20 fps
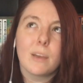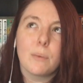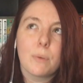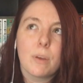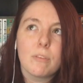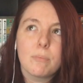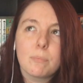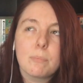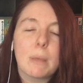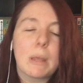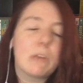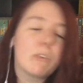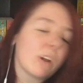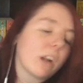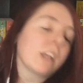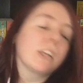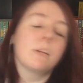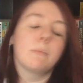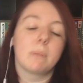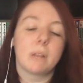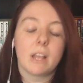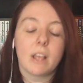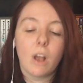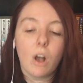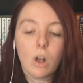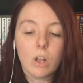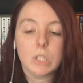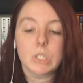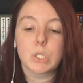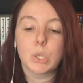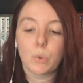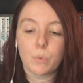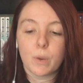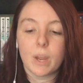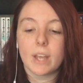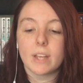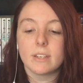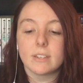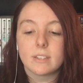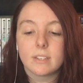I read Pendragon, but I also
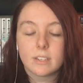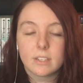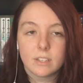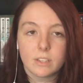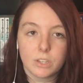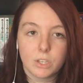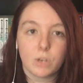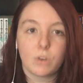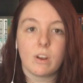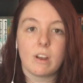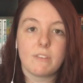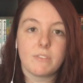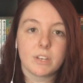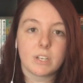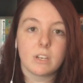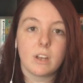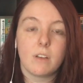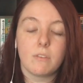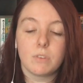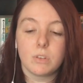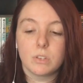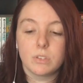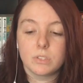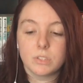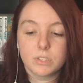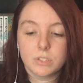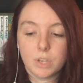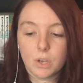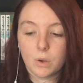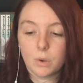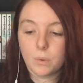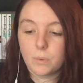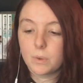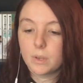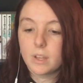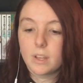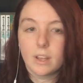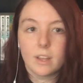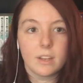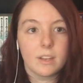read the graphic novel.
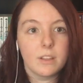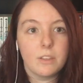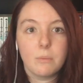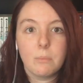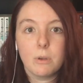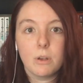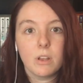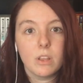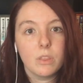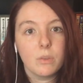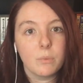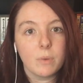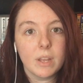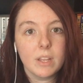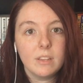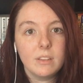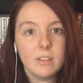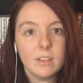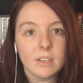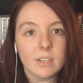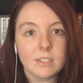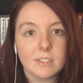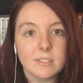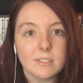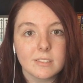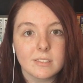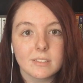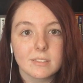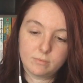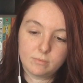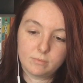So another book on the red list.